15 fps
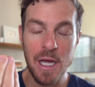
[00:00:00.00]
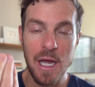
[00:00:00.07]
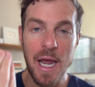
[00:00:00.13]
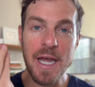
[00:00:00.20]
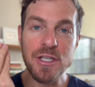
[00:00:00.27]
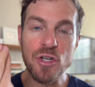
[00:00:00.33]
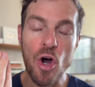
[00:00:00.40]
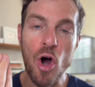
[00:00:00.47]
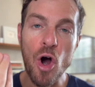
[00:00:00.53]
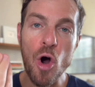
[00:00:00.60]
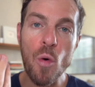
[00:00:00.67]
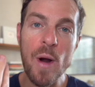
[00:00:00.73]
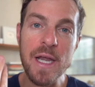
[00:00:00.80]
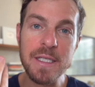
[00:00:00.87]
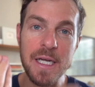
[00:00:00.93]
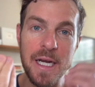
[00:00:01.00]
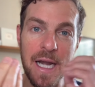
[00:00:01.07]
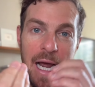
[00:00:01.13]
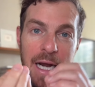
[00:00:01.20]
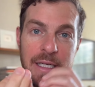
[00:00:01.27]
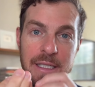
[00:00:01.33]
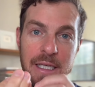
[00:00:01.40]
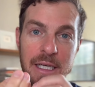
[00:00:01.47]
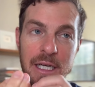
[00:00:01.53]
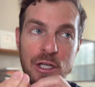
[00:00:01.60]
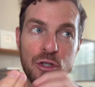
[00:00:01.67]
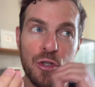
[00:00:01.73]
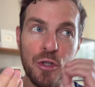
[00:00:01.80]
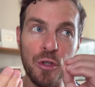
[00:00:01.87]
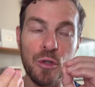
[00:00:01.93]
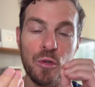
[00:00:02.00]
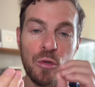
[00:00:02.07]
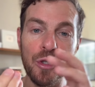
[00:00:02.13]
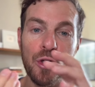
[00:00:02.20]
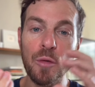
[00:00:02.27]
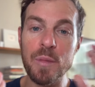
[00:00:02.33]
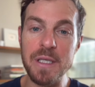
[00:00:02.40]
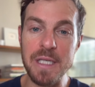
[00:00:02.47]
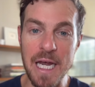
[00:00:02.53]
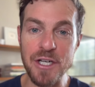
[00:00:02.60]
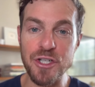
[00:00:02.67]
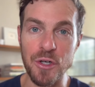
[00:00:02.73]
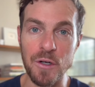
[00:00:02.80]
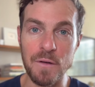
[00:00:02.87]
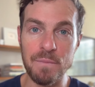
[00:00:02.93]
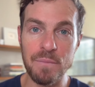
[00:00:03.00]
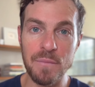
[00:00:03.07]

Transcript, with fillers: is always connected to your potential.